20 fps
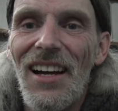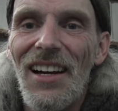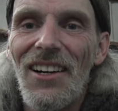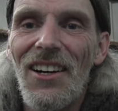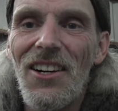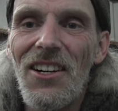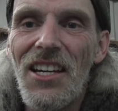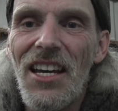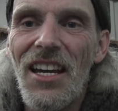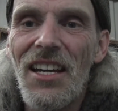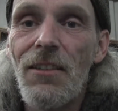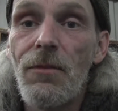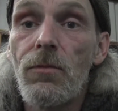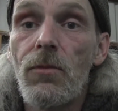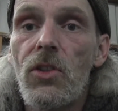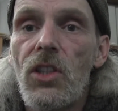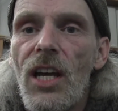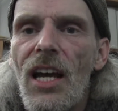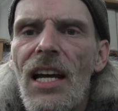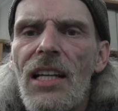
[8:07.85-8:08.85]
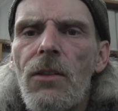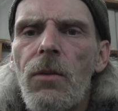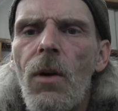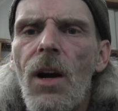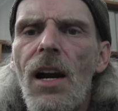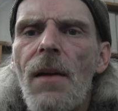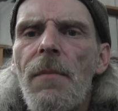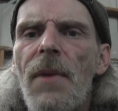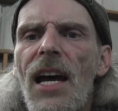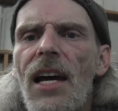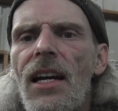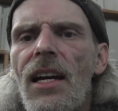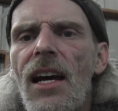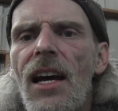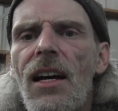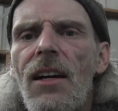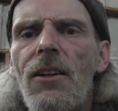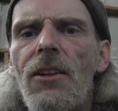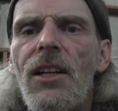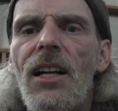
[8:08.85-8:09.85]
Okay, so that's where I'm at
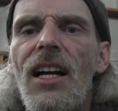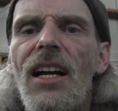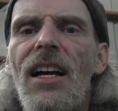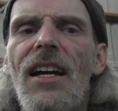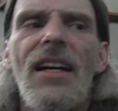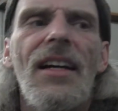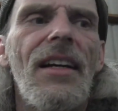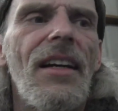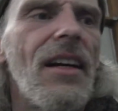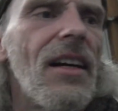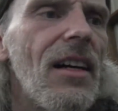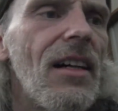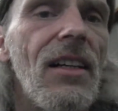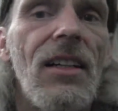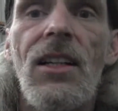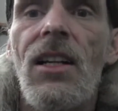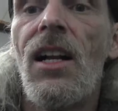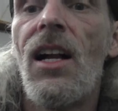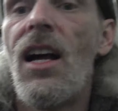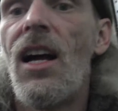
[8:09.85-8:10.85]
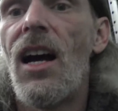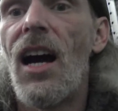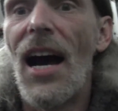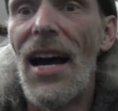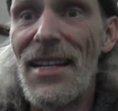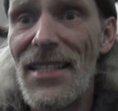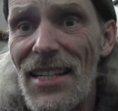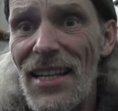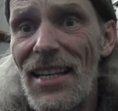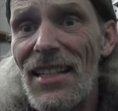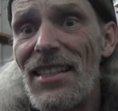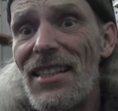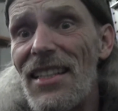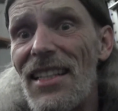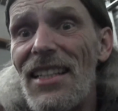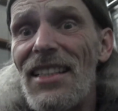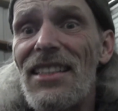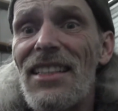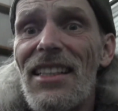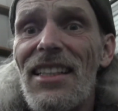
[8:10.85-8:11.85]
now, and I did
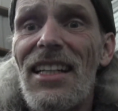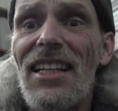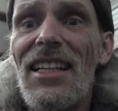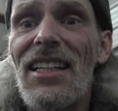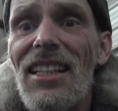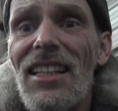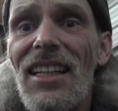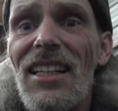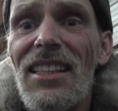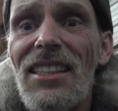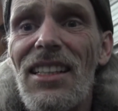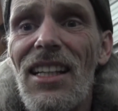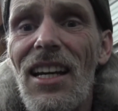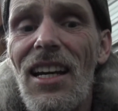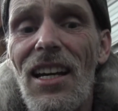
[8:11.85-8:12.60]
de-stink this